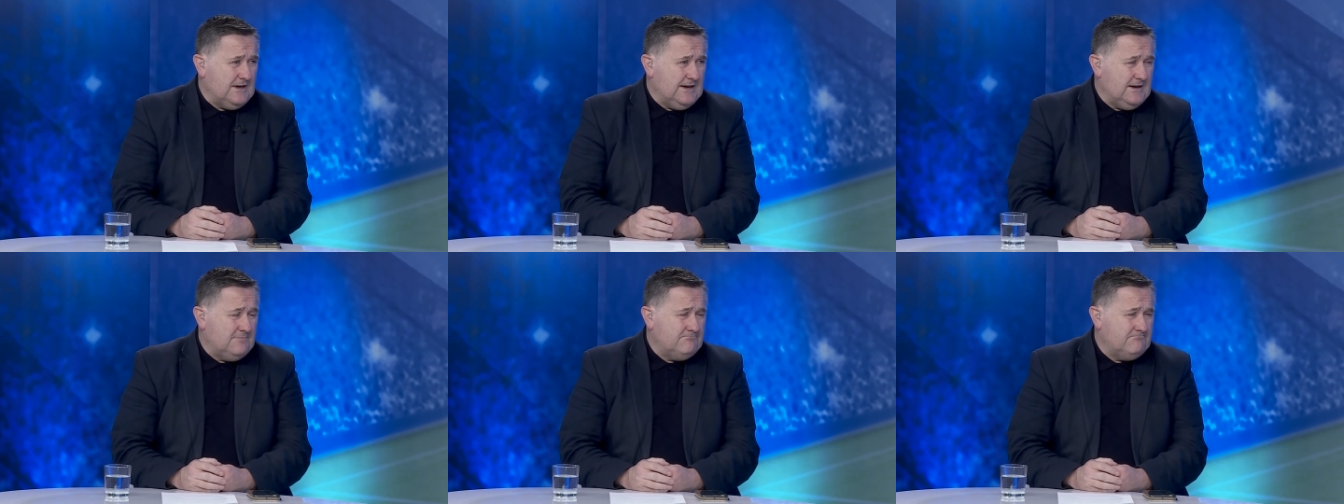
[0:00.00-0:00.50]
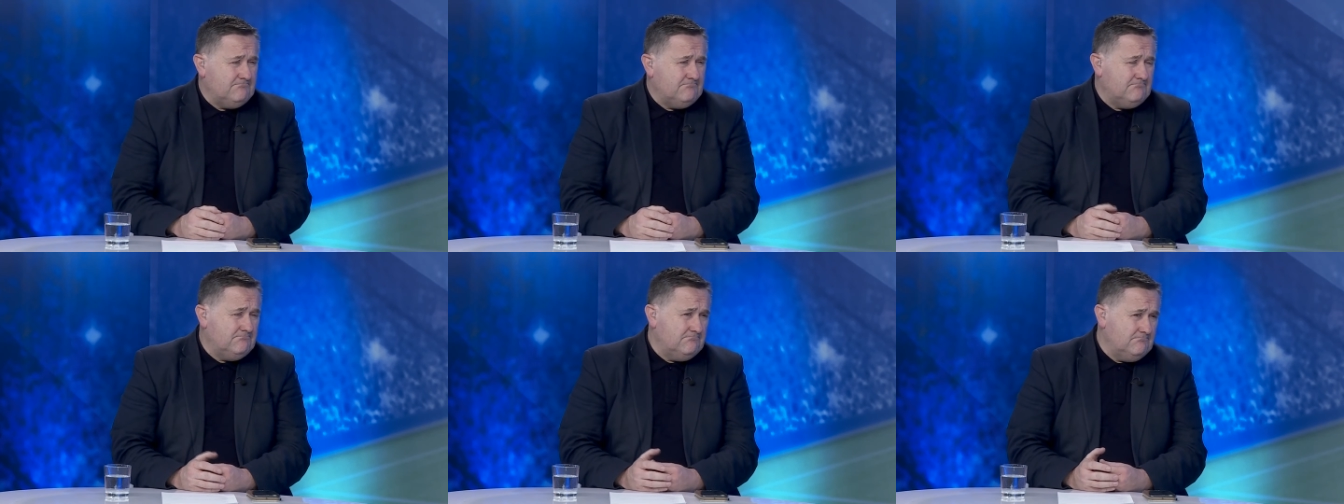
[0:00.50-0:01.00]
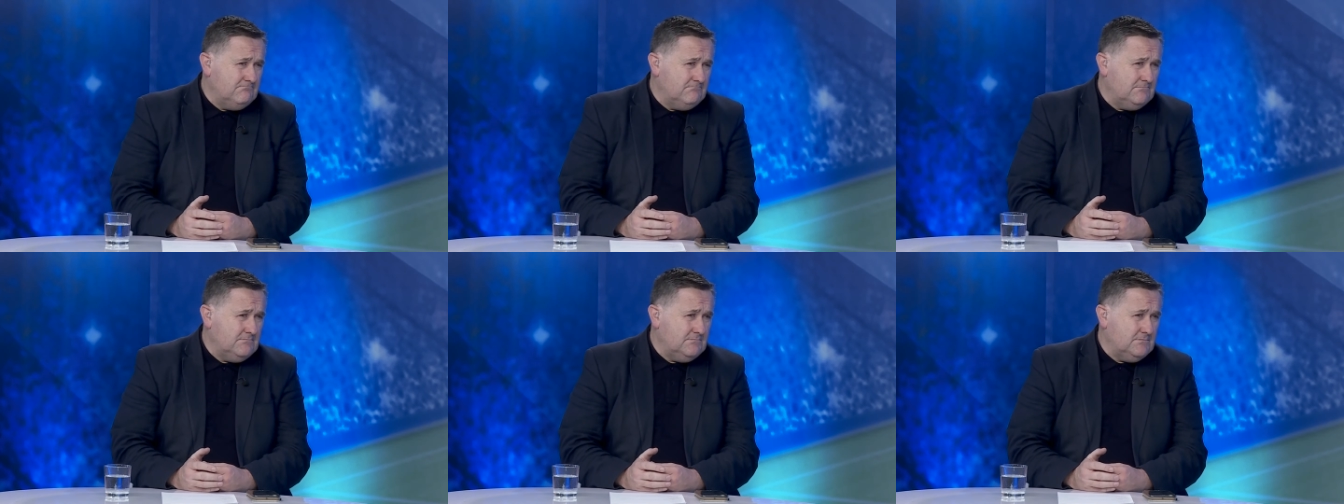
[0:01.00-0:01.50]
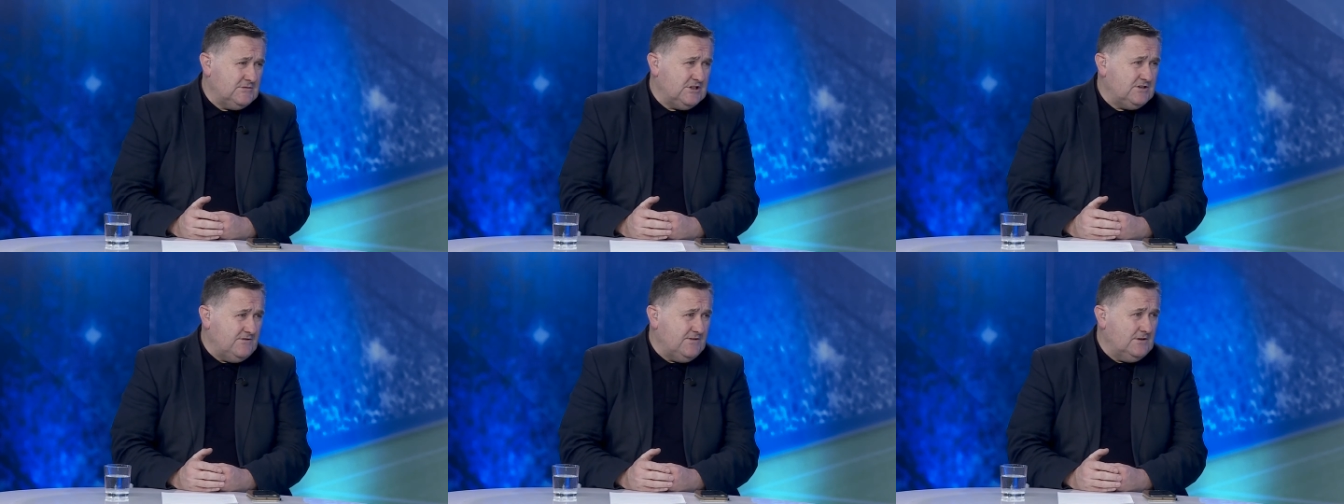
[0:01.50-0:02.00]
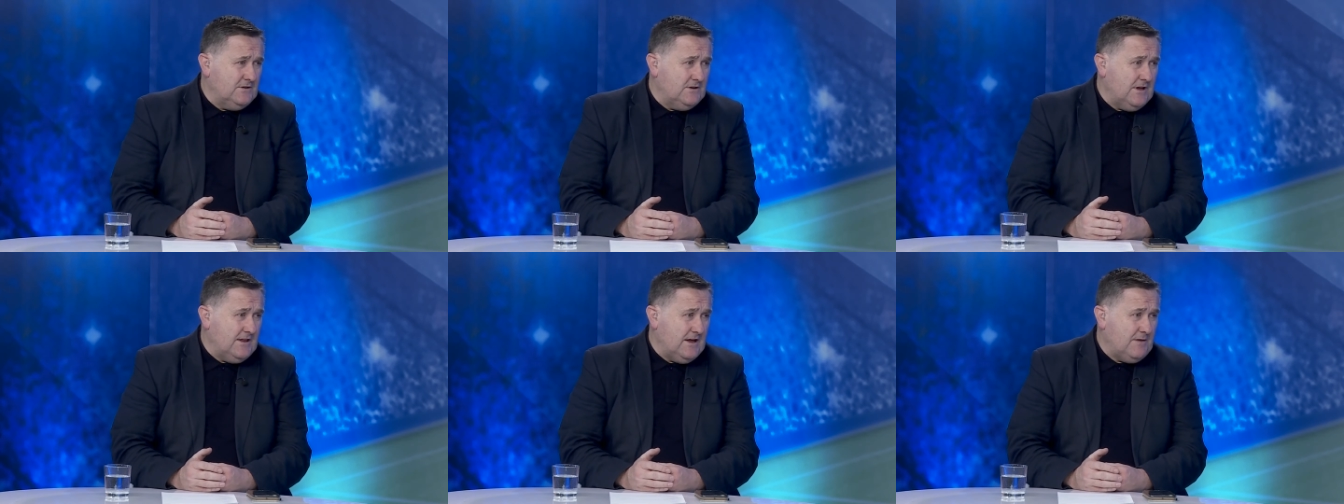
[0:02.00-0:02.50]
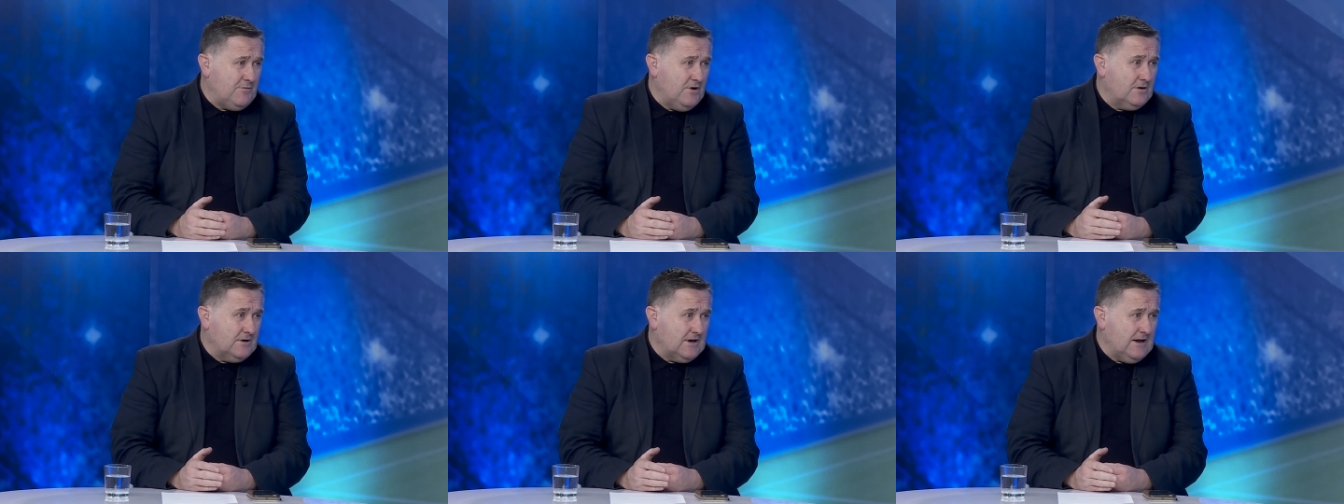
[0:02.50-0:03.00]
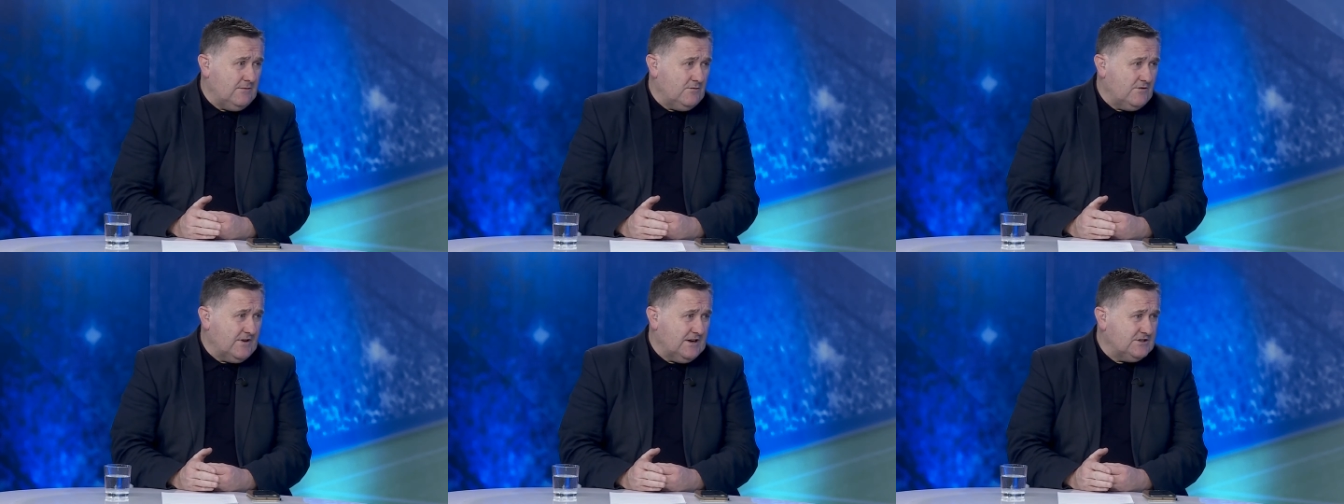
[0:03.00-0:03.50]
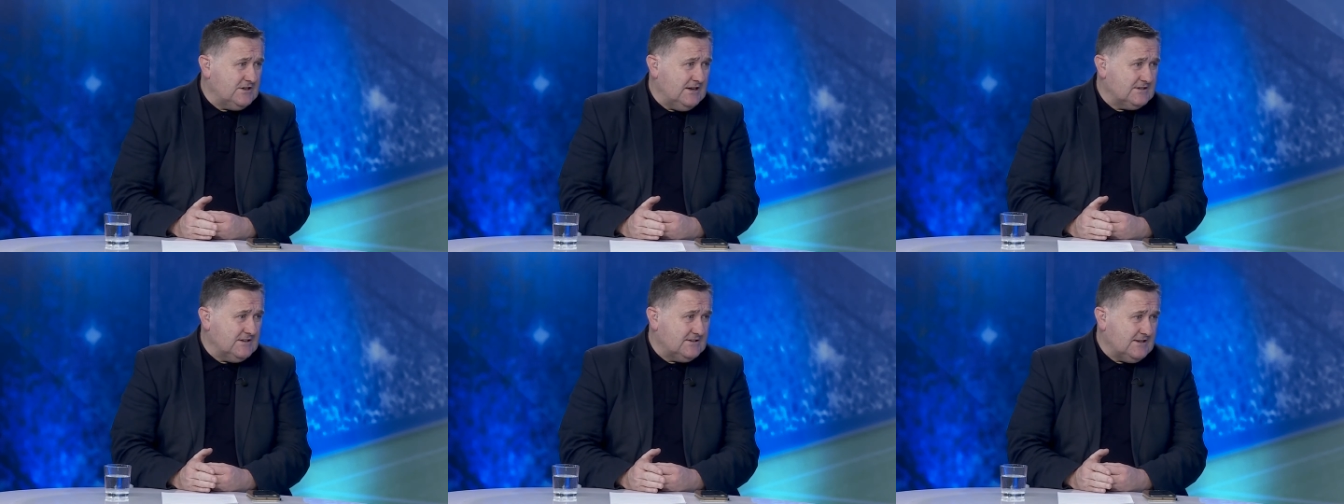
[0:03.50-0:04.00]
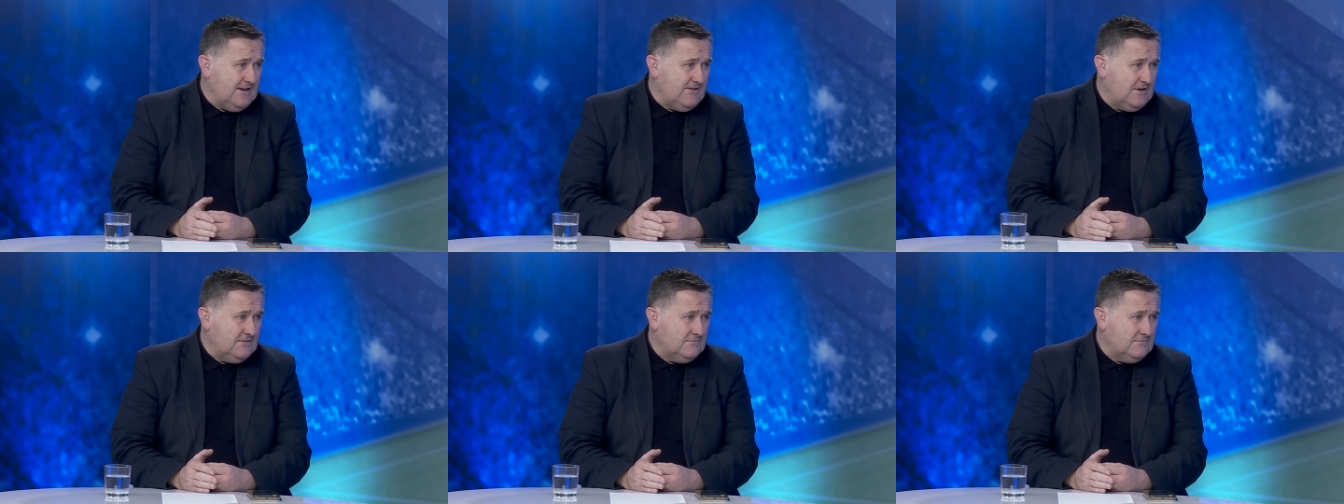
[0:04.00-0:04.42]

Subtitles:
Did you feel at that point, great, we've got a chance to save her?